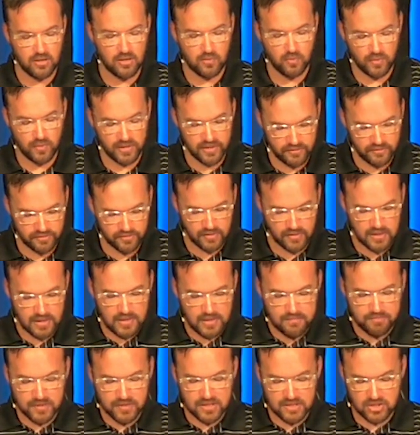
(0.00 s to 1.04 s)
with
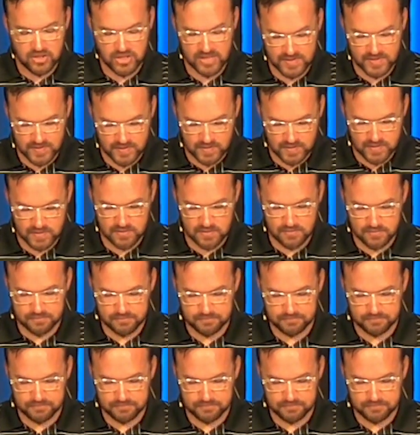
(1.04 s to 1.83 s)
Jesus.